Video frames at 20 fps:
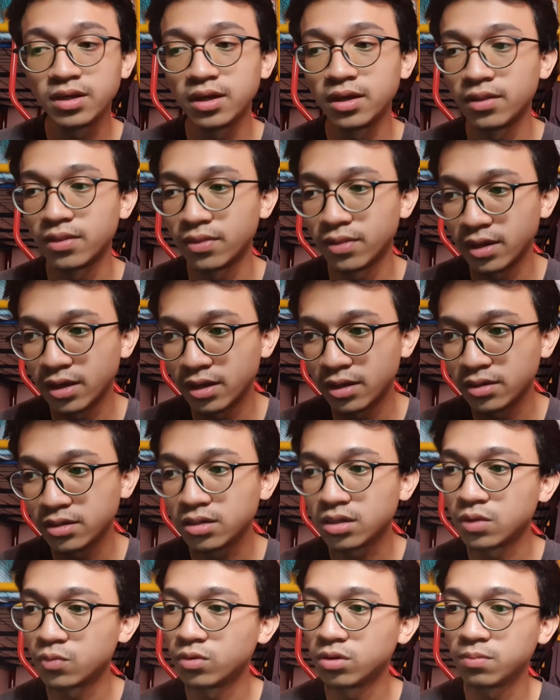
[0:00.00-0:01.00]
and then
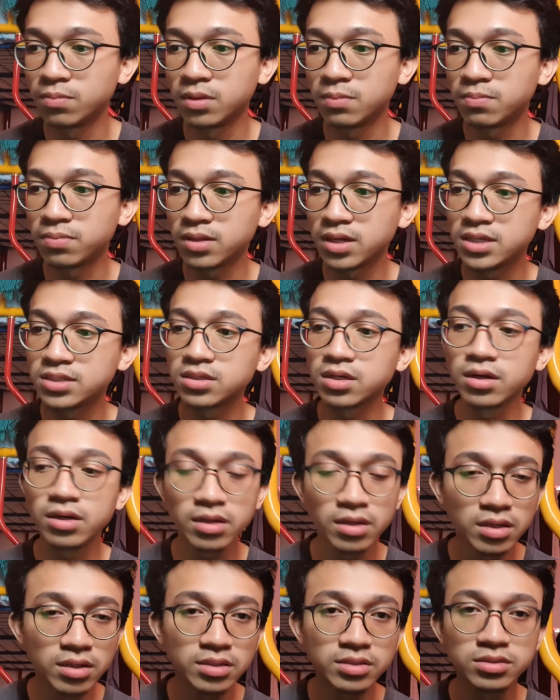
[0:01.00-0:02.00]
it will be placed
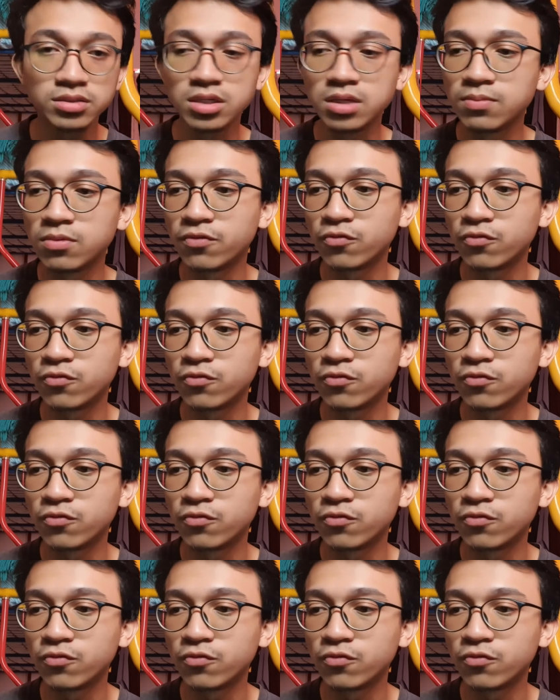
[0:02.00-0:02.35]
under a steam